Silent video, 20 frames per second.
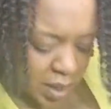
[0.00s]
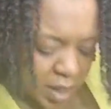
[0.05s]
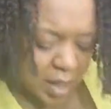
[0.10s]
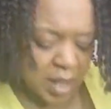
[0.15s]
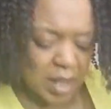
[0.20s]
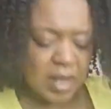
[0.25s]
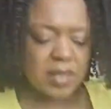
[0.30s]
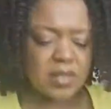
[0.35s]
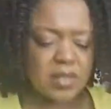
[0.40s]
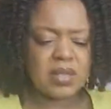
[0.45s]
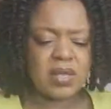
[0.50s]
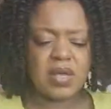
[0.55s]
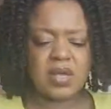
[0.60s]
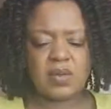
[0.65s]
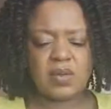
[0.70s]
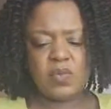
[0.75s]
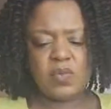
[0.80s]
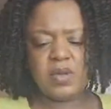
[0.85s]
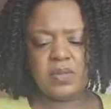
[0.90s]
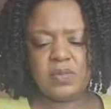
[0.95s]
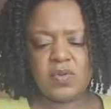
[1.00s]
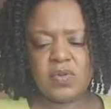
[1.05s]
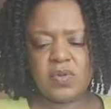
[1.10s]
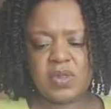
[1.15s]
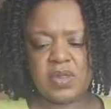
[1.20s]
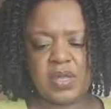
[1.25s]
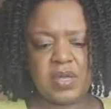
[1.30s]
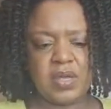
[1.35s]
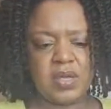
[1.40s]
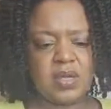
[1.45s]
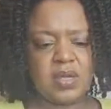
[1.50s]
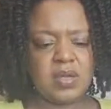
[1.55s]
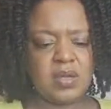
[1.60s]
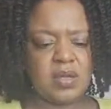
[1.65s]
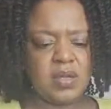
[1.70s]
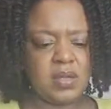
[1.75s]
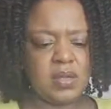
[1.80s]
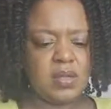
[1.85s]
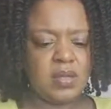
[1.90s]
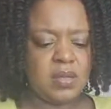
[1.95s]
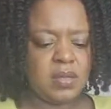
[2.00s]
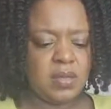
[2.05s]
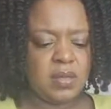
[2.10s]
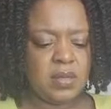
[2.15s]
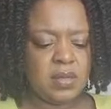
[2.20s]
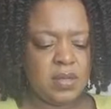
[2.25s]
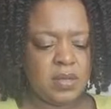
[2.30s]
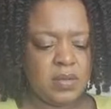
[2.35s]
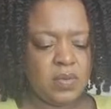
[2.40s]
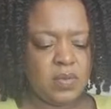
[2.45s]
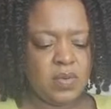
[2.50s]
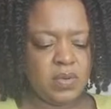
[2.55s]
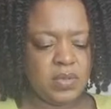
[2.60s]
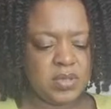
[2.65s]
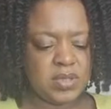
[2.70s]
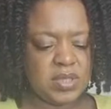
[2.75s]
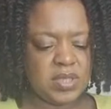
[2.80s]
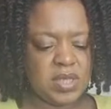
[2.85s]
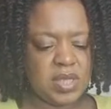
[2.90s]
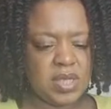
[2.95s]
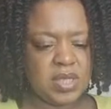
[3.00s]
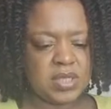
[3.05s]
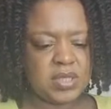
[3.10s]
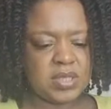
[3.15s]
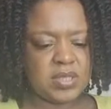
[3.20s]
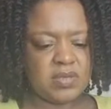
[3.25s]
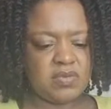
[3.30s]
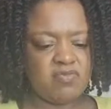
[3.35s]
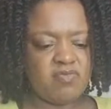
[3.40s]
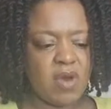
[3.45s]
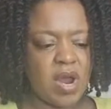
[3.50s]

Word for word: And then one more thing. What's this?